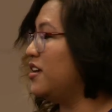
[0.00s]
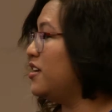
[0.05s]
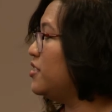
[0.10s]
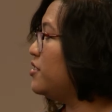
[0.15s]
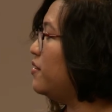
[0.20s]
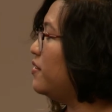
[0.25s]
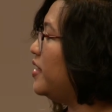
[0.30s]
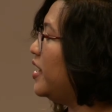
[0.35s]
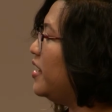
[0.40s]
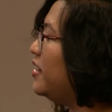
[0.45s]

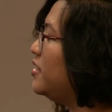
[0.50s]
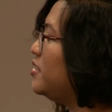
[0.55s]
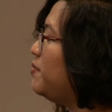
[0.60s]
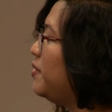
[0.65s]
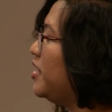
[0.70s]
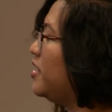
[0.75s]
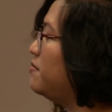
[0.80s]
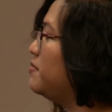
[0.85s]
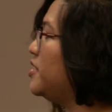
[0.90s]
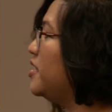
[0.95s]
So then it
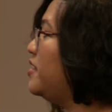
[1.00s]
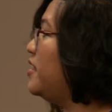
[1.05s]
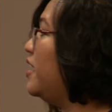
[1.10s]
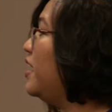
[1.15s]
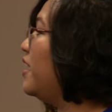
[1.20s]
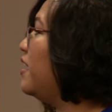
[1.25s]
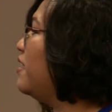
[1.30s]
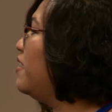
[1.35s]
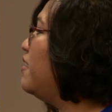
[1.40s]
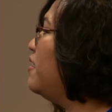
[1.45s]
becomes a
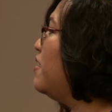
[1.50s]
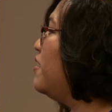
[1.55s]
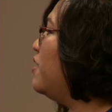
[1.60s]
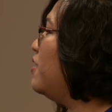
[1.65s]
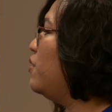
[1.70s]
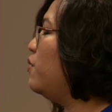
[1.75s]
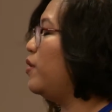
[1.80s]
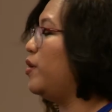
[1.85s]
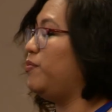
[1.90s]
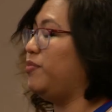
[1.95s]
thing
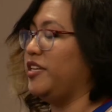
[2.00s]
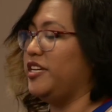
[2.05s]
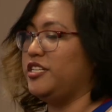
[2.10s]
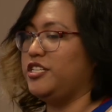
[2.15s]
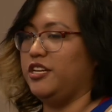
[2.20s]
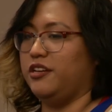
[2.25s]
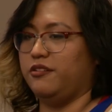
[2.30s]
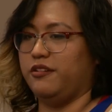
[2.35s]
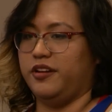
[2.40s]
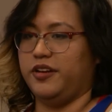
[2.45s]
where
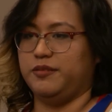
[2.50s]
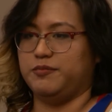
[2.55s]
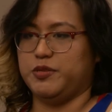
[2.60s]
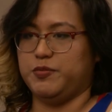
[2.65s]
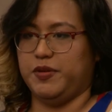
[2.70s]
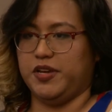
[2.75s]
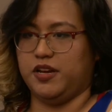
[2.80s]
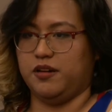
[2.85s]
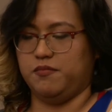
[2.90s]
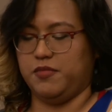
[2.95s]
bleaching creams
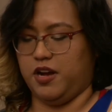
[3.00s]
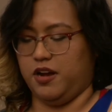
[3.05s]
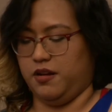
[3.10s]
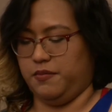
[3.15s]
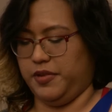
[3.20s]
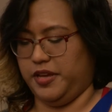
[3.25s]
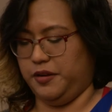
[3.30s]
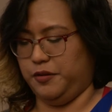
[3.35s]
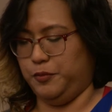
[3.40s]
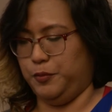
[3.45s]
become
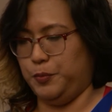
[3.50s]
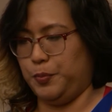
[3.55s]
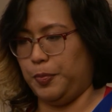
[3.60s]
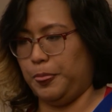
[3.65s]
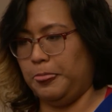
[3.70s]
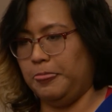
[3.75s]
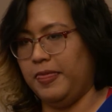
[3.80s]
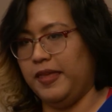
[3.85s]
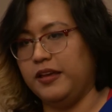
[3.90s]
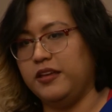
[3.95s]
common,
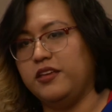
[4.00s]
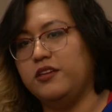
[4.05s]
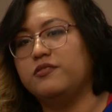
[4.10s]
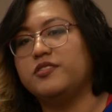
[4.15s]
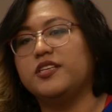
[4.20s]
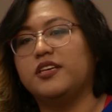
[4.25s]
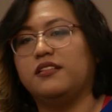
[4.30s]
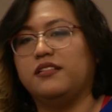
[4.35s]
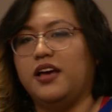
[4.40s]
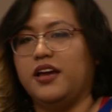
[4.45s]

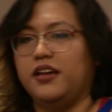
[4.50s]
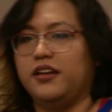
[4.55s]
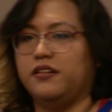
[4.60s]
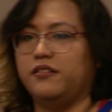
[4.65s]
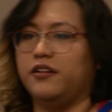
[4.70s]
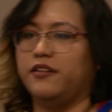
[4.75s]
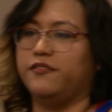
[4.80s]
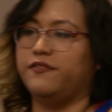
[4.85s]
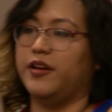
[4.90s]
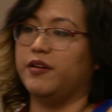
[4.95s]
using
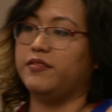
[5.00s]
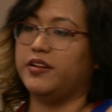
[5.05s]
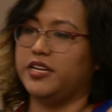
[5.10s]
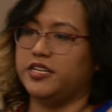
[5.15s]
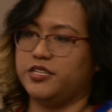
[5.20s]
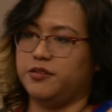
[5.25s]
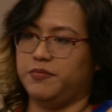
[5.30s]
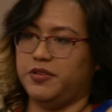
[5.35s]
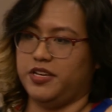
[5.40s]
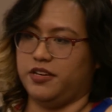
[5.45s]
lighter
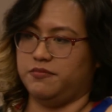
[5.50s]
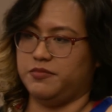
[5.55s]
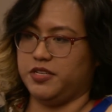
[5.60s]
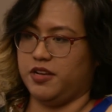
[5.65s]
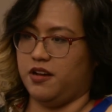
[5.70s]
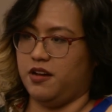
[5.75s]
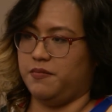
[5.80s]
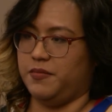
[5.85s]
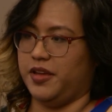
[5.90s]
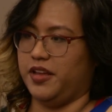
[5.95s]
foundation becomes
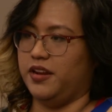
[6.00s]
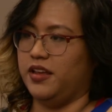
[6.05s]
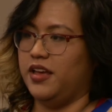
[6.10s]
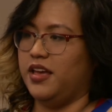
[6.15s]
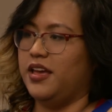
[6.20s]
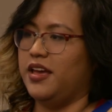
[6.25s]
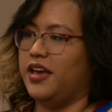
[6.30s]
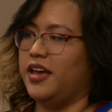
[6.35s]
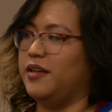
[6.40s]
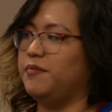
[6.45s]
common,
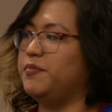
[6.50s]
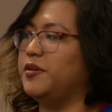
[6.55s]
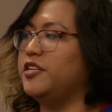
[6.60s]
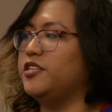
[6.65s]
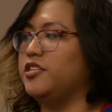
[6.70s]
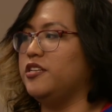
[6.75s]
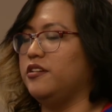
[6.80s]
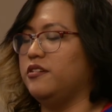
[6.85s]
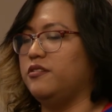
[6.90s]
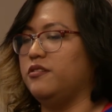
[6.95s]
and
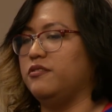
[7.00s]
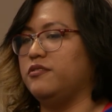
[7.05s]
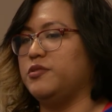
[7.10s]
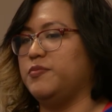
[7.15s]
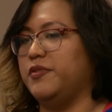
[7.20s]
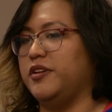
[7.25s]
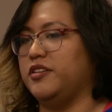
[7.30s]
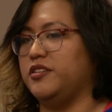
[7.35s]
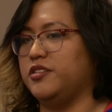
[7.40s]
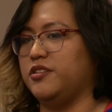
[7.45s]
pinching your nose
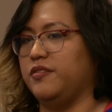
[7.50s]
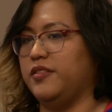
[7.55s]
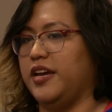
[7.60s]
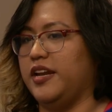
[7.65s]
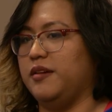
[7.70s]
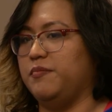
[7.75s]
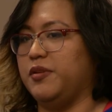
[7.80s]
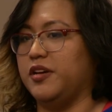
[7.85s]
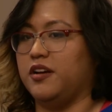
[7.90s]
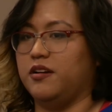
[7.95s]
bridge so that
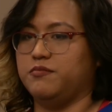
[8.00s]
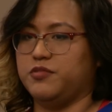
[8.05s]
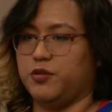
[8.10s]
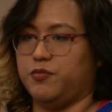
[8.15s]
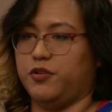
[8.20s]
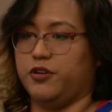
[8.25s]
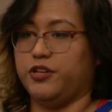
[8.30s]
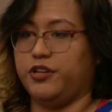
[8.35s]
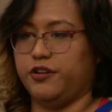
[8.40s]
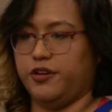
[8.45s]
it becomes a
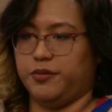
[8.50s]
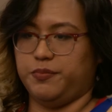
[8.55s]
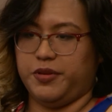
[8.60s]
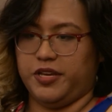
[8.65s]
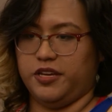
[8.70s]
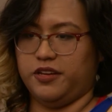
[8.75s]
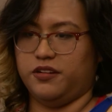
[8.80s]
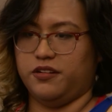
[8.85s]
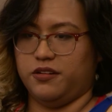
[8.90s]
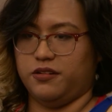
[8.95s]
more
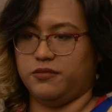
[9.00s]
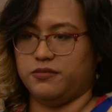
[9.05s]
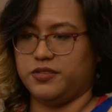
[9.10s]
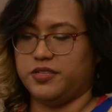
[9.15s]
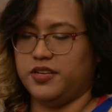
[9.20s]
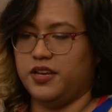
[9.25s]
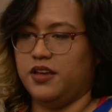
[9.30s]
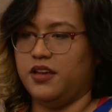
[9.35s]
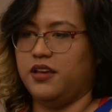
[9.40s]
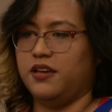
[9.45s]
European
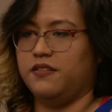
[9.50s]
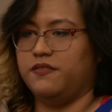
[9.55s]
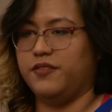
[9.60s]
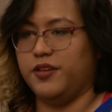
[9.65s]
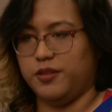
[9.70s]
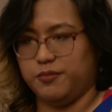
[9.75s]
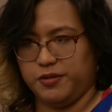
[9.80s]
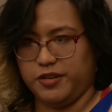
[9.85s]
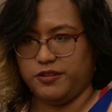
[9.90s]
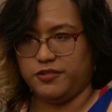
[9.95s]
nose.
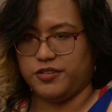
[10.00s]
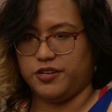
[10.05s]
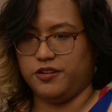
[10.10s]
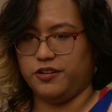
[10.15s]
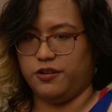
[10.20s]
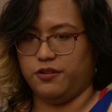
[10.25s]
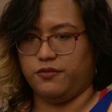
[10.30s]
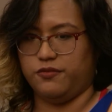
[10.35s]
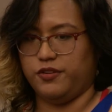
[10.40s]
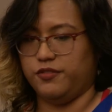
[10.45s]
Filipinos are
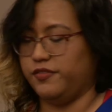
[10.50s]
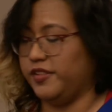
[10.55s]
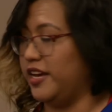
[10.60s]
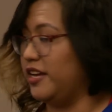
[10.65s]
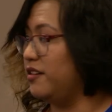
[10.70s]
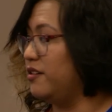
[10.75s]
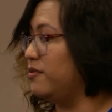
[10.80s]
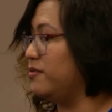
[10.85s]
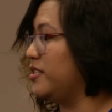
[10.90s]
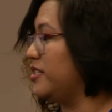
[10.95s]
known for
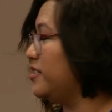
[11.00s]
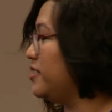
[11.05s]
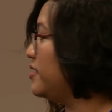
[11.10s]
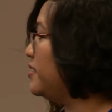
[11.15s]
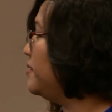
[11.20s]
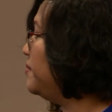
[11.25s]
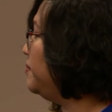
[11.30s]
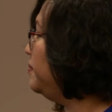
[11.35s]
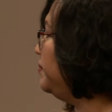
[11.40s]
flat noses.